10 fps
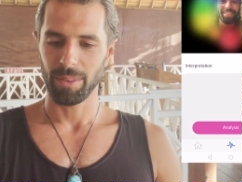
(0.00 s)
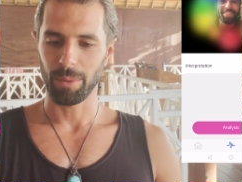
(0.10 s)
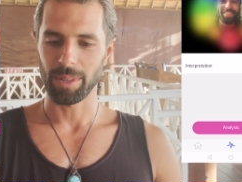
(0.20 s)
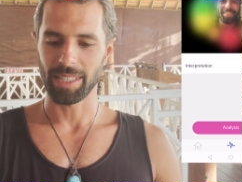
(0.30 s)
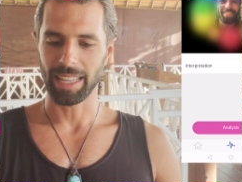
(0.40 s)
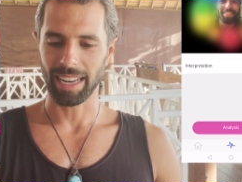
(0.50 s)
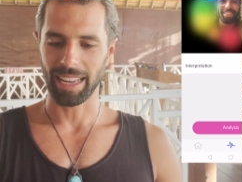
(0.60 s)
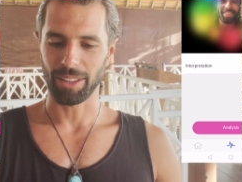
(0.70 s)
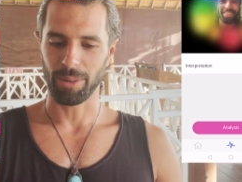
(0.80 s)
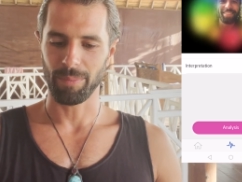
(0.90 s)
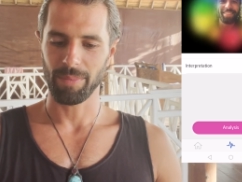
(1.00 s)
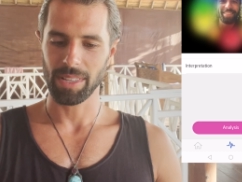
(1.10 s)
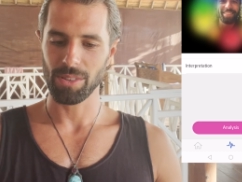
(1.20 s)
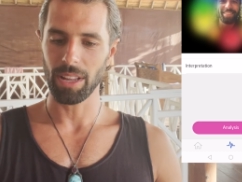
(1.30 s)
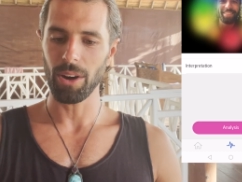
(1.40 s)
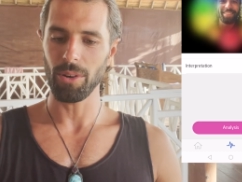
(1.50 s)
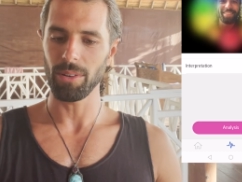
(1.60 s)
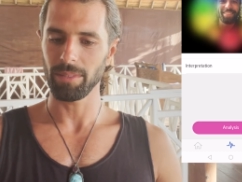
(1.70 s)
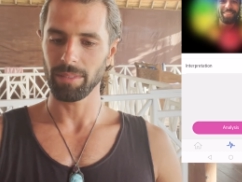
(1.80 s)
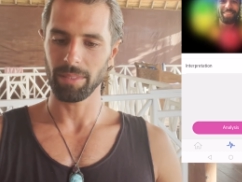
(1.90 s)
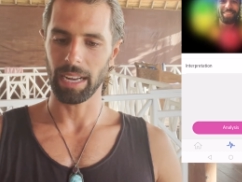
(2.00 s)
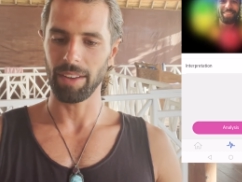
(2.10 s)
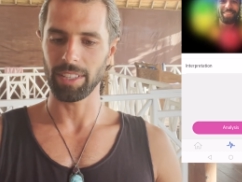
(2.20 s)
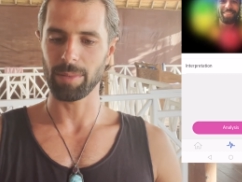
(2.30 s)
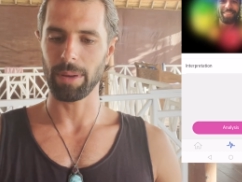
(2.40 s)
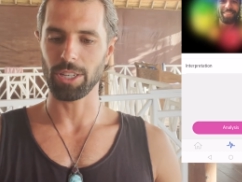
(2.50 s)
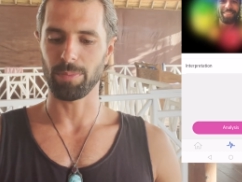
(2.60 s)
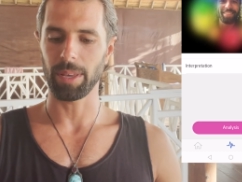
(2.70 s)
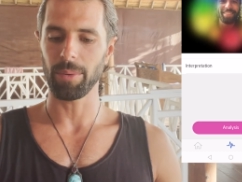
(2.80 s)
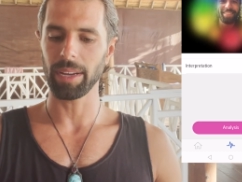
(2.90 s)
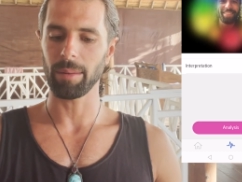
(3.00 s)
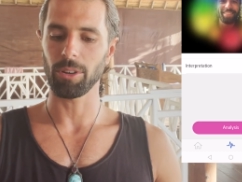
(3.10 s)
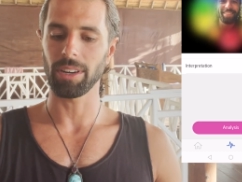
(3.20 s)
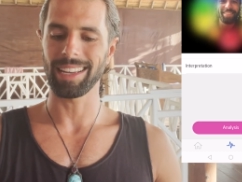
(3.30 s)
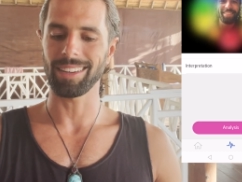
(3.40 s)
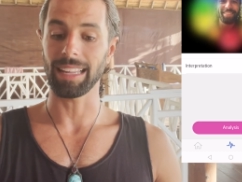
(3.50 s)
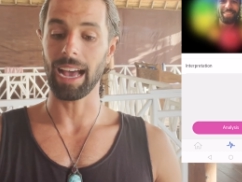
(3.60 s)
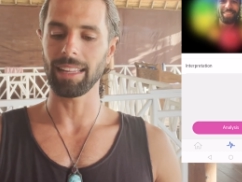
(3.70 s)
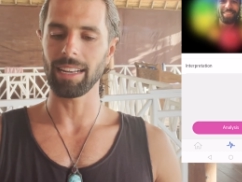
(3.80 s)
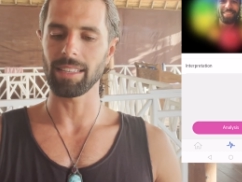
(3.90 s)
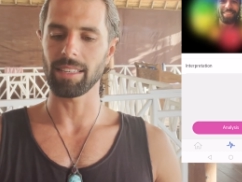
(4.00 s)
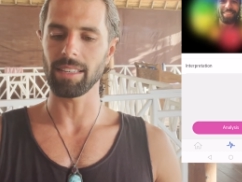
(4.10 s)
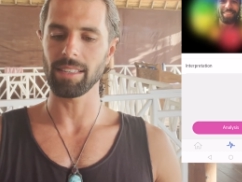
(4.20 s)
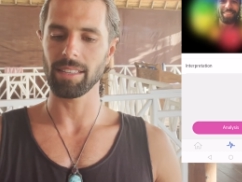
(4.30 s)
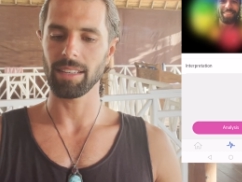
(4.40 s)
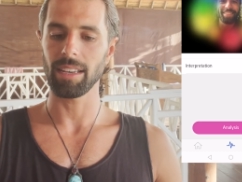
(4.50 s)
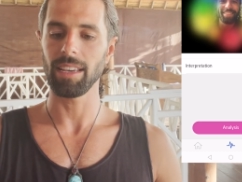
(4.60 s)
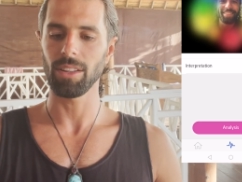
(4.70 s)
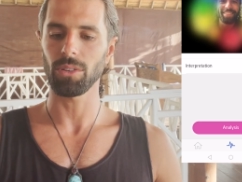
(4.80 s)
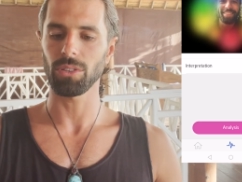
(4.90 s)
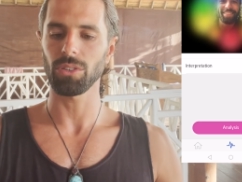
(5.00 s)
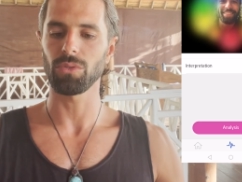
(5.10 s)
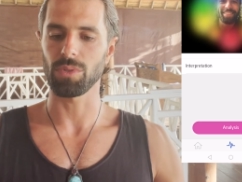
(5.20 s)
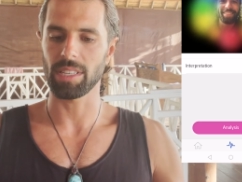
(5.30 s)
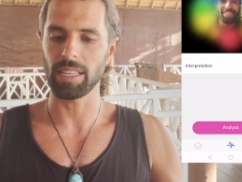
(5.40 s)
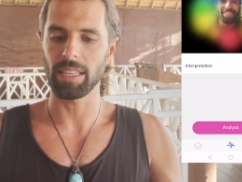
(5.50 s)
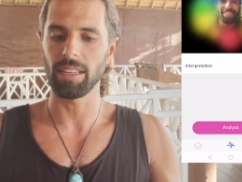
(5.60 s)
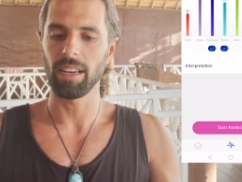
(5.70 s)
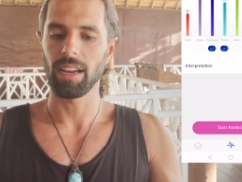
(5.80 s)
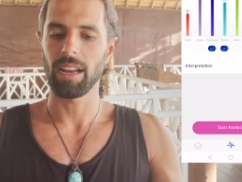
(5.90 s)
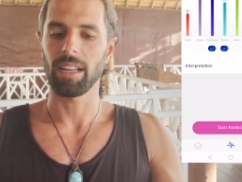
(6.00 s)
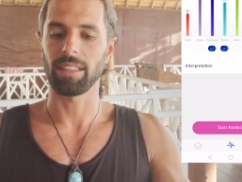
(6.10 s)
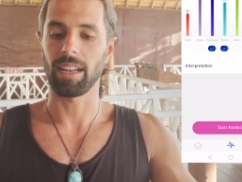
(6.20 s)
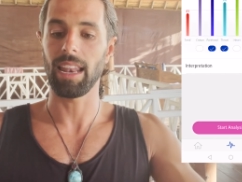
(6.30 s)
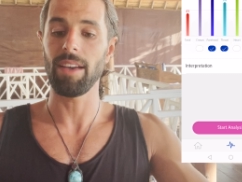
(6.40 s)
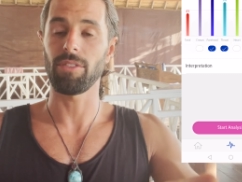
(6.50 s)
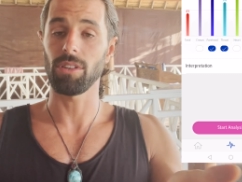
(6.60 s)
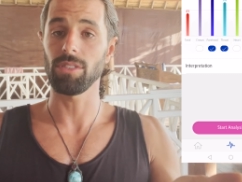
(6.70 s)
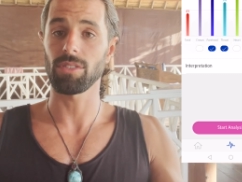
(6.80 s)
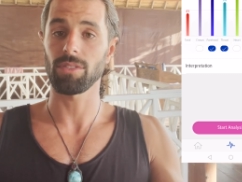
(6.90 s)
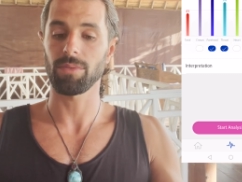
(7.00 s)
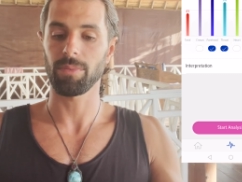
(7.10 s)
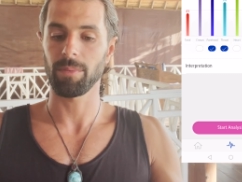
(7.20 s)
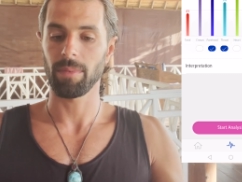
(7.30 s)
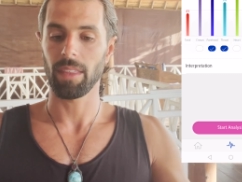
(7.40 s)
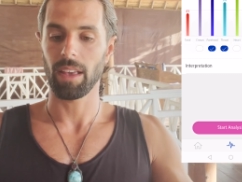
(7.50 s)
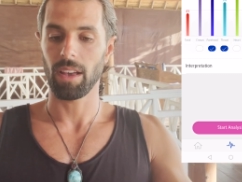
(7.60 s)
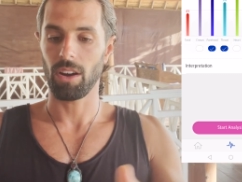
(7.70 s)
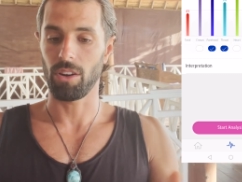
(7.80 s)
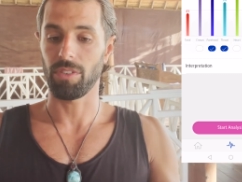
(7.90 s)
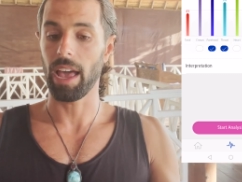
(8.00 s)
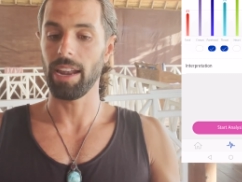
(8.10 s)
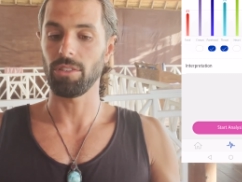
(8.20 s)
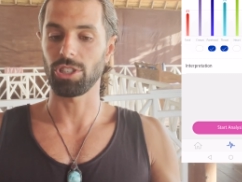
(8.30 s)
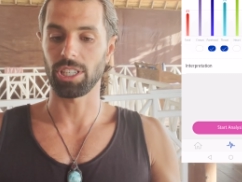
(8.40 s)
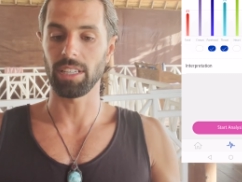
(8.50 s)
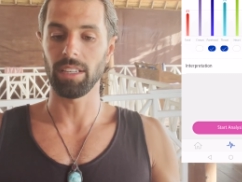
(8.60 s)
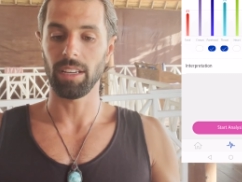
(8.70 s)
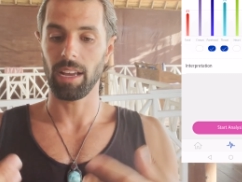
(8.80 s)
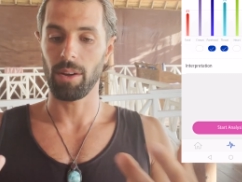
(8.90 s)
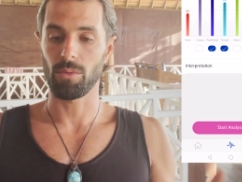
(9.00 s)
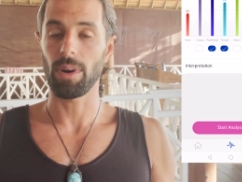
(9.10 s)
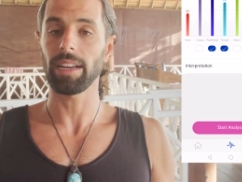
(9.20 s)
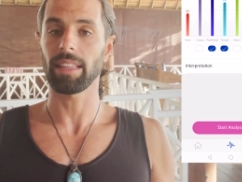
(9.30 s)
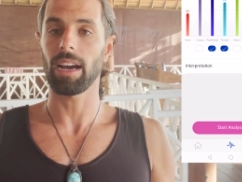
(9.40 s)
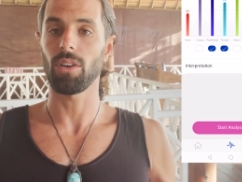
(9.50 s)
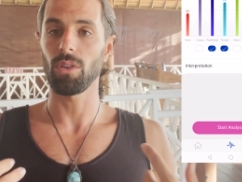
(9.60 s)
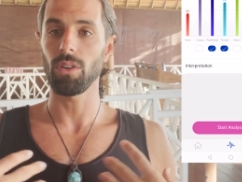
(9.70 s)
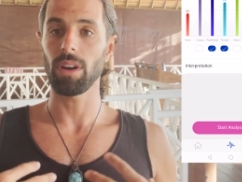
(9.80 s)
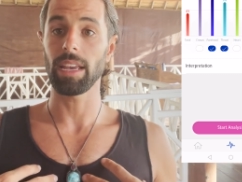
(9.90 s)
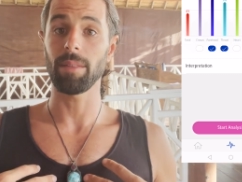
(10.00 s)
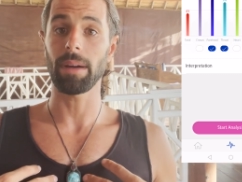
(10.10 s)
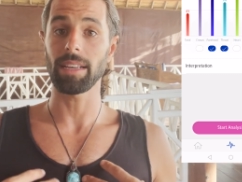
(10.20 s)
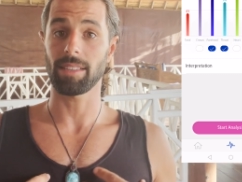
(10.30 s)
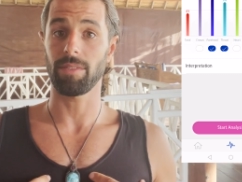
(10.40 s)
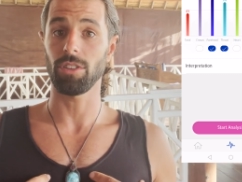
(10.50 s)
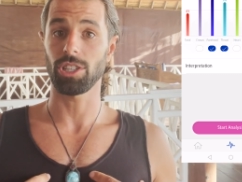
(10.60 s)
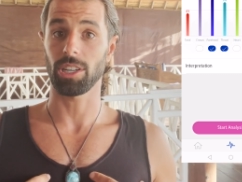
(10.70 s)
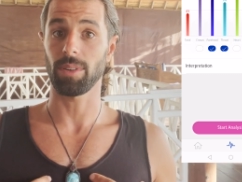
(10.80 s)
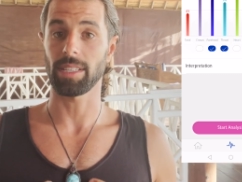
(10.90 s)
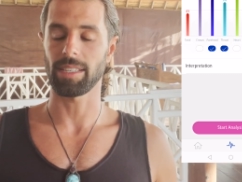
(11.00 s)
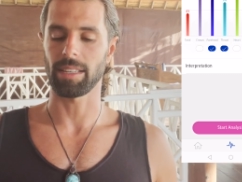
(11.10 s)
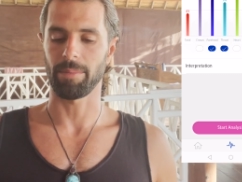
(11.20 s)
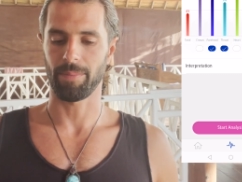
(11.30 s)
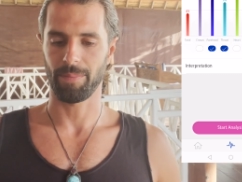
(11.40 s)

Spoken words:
We will see that later. So now I have this page appearing. I'm going to click on analysis in order to see the levels of energy right now in my 7 chakra system.